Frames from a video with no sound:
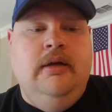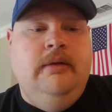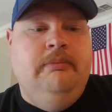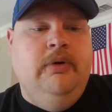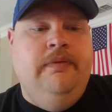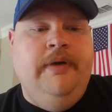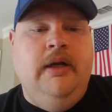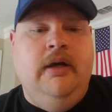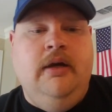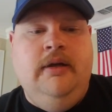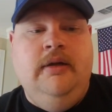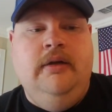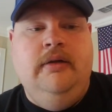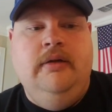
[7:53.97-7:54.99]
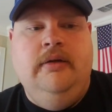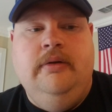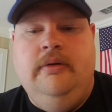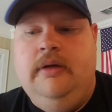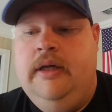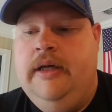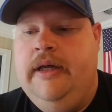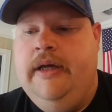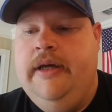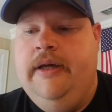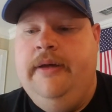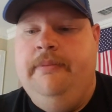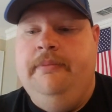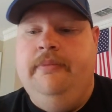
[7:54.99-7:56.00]
moving on,
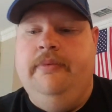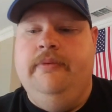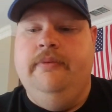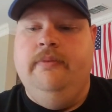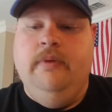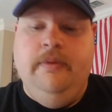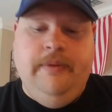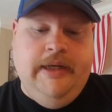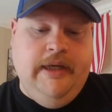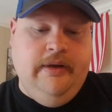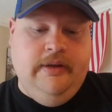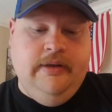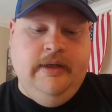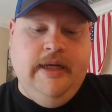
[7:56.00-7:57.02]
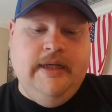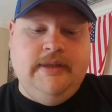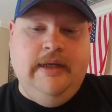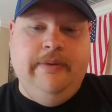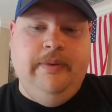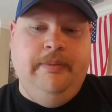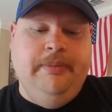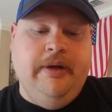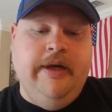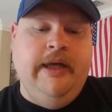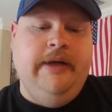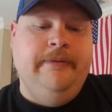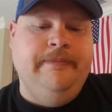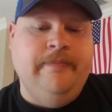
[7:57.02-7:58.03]
the next thing we
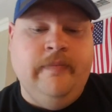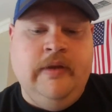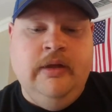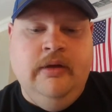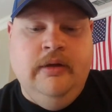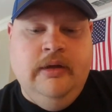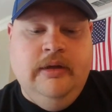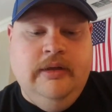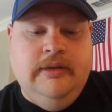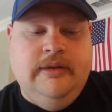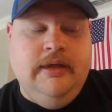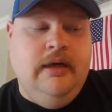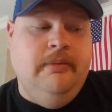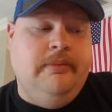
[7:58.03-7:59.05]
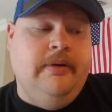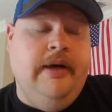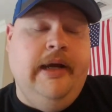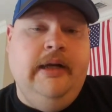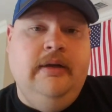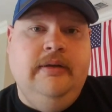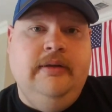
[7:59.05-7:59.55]
bought to upgrade